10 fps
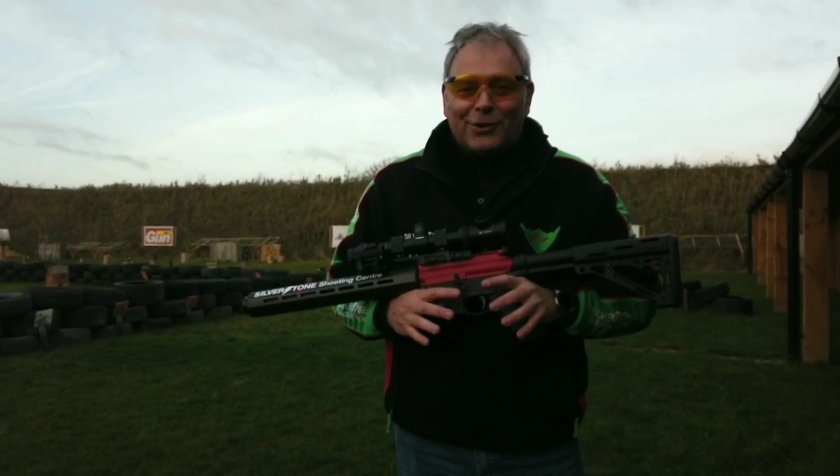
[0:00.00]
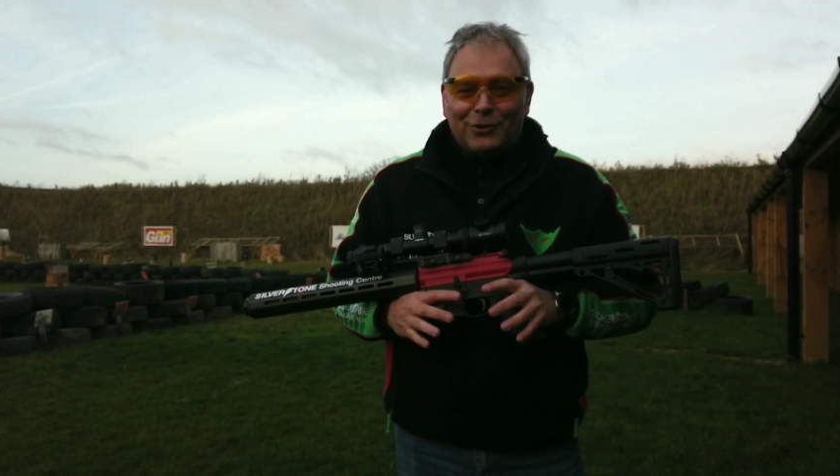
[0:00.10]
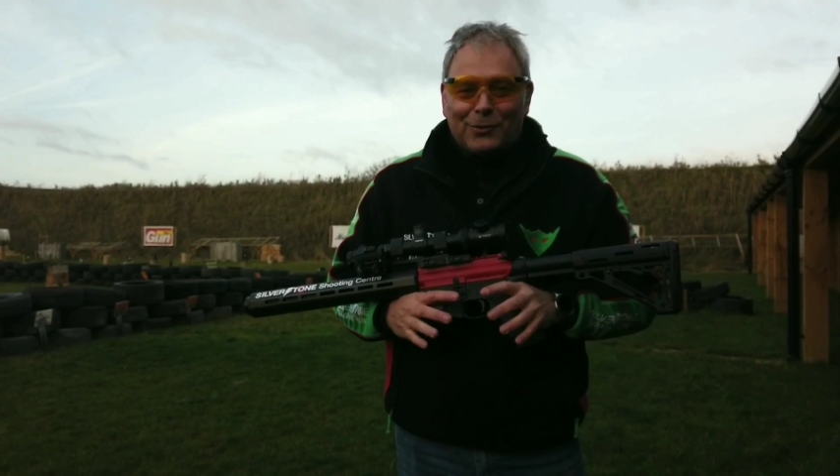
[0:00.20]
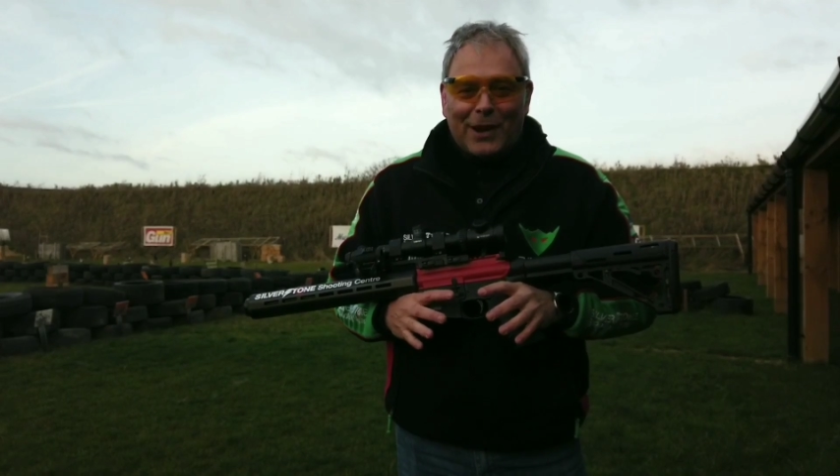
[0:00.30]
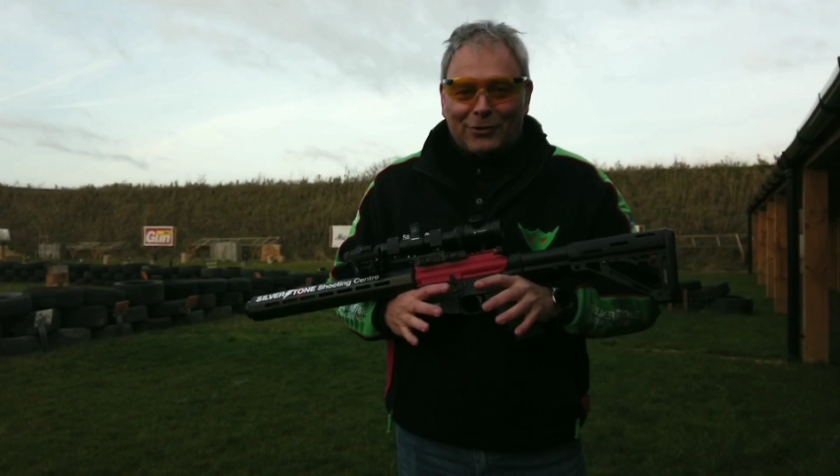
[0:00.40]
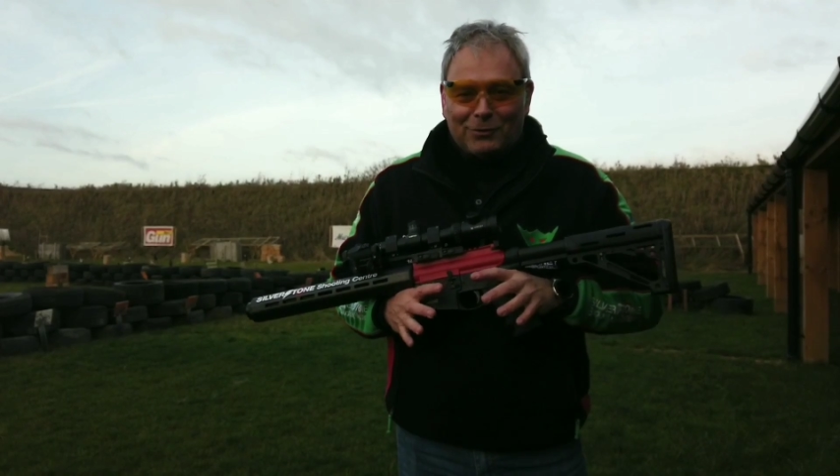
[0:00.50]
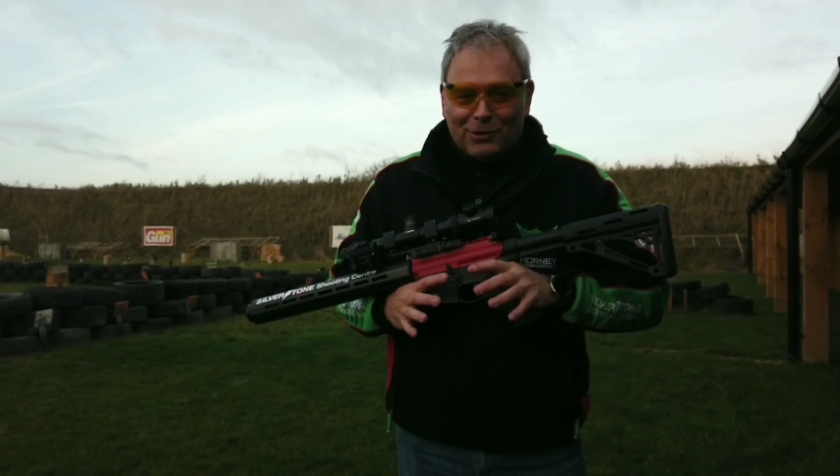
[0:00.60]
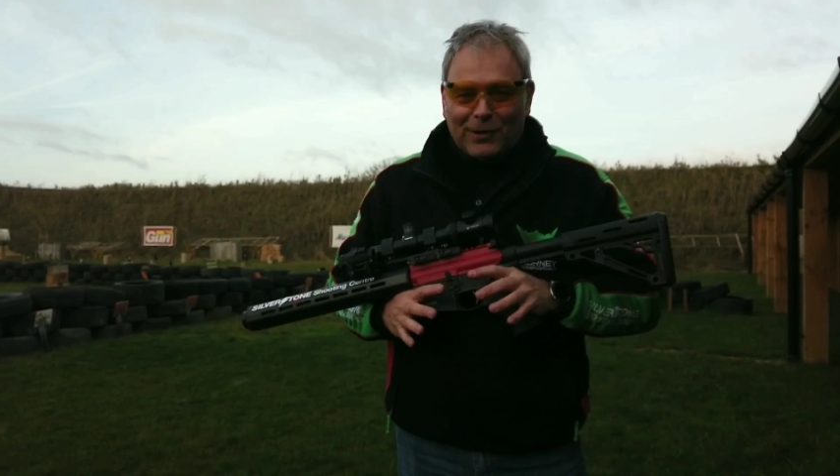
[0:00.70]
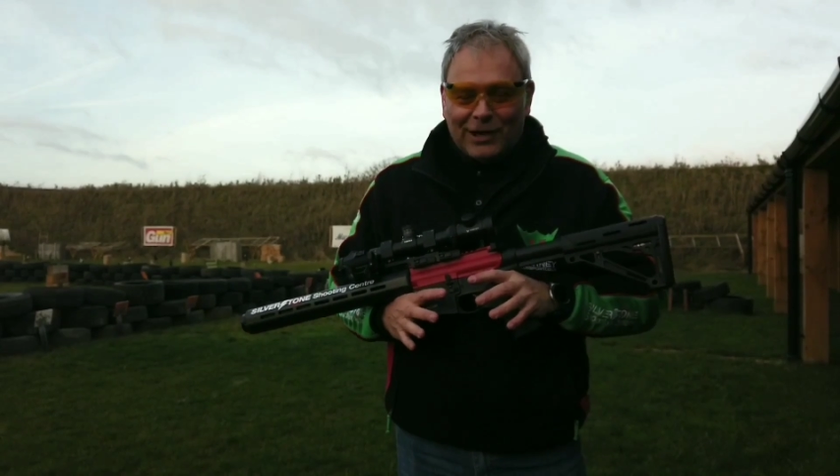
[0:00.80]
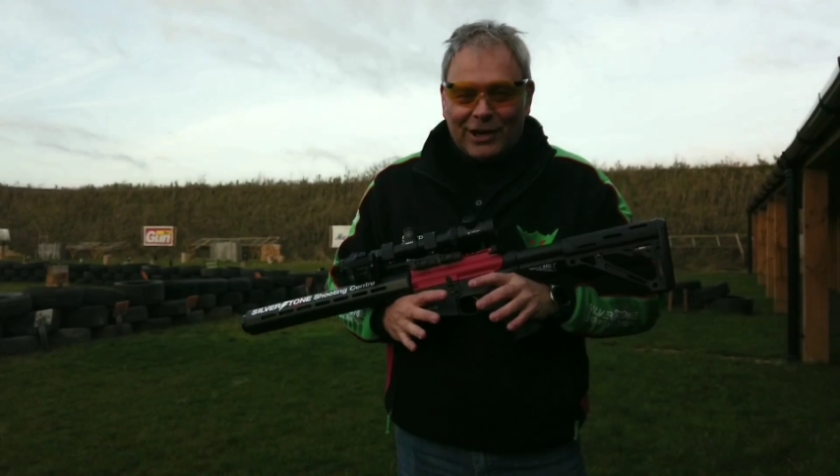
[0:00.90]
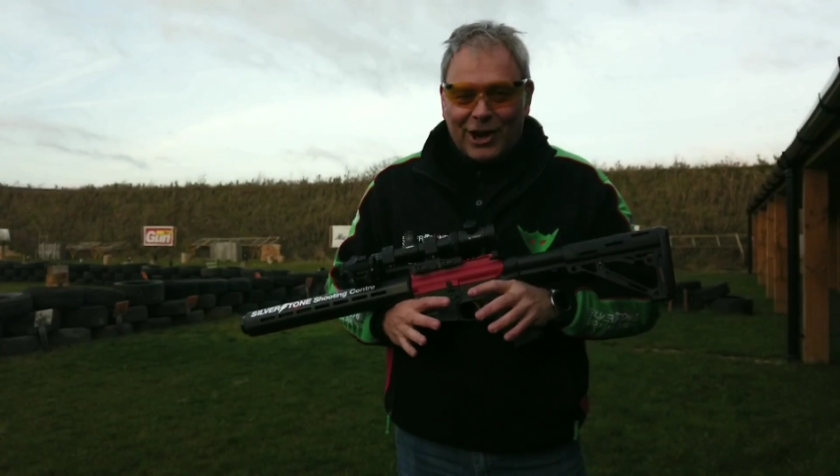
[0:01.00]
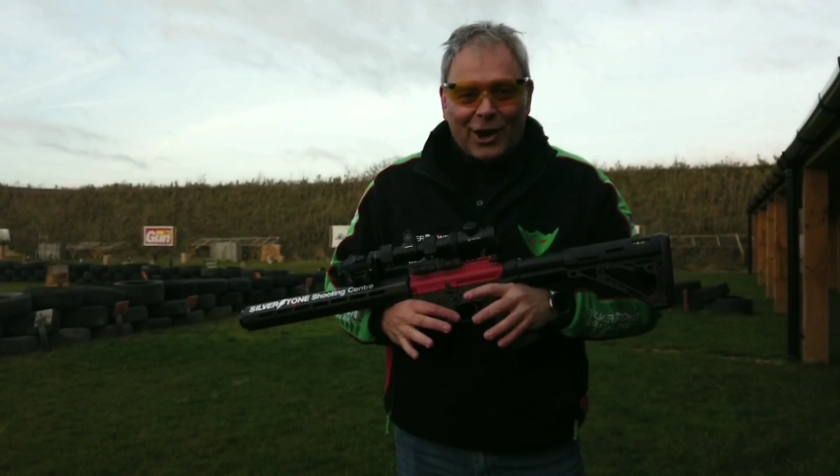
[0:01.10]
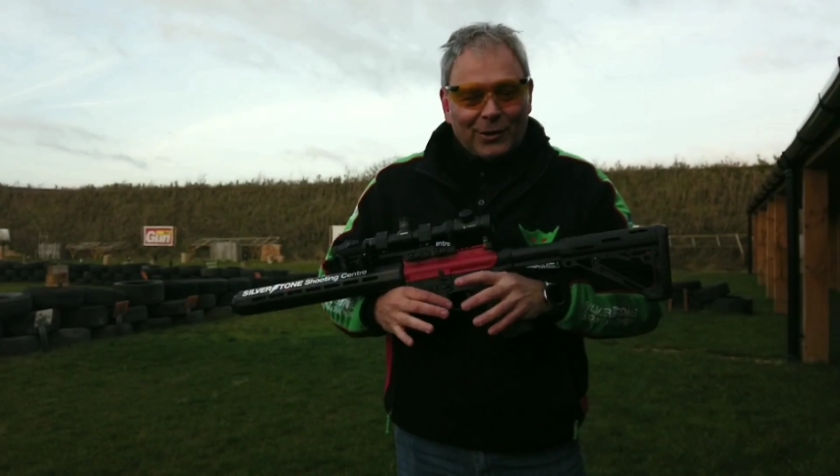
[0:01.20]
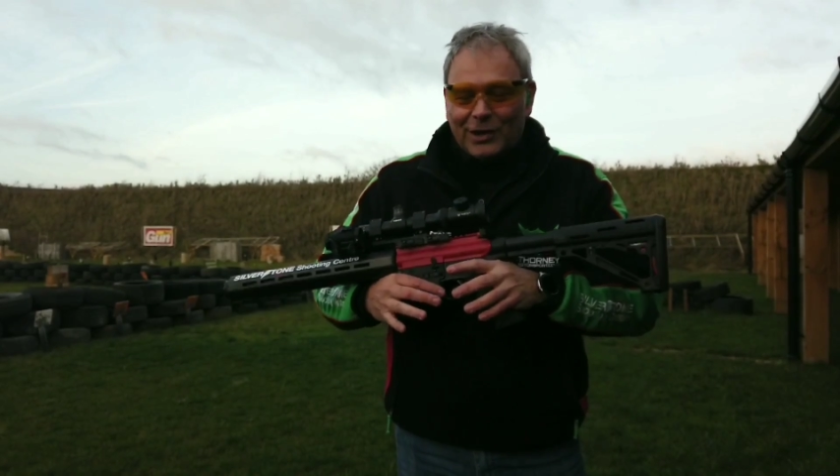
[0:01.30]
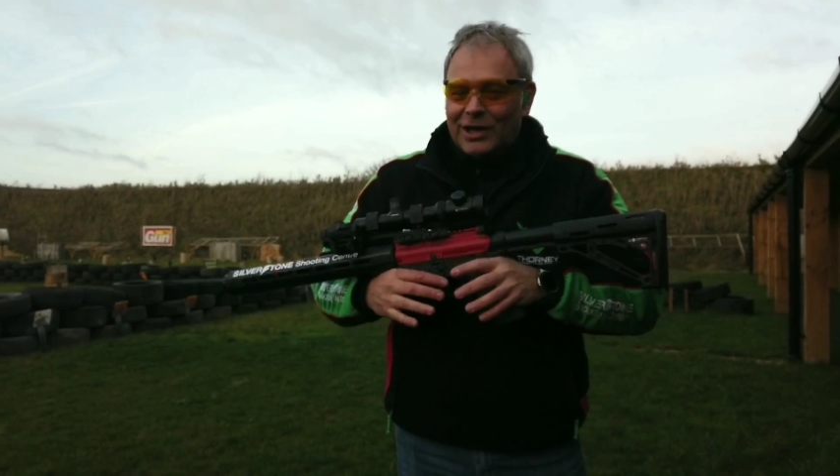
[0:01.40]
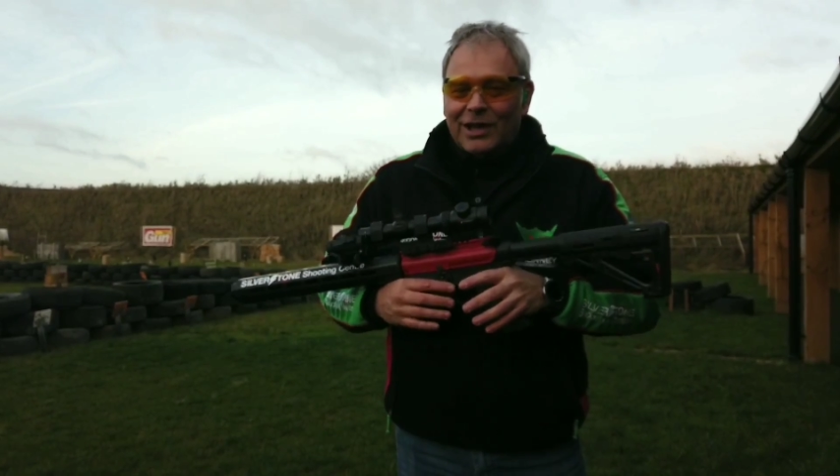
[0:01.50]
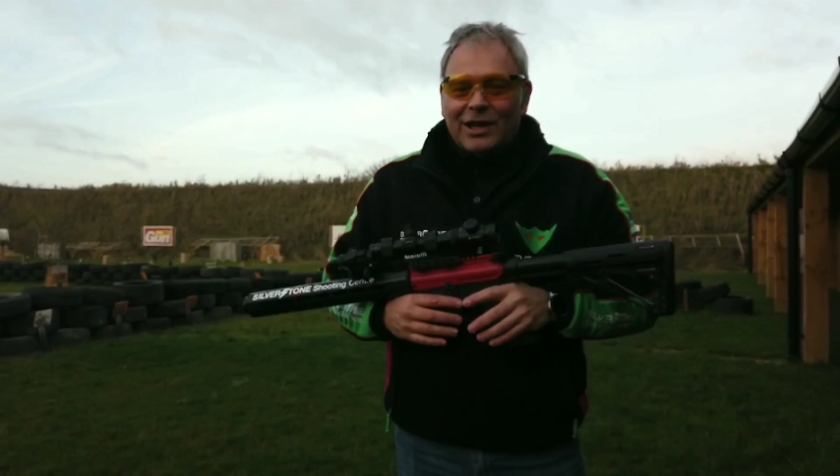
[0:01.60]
have gone to action when you're ready to go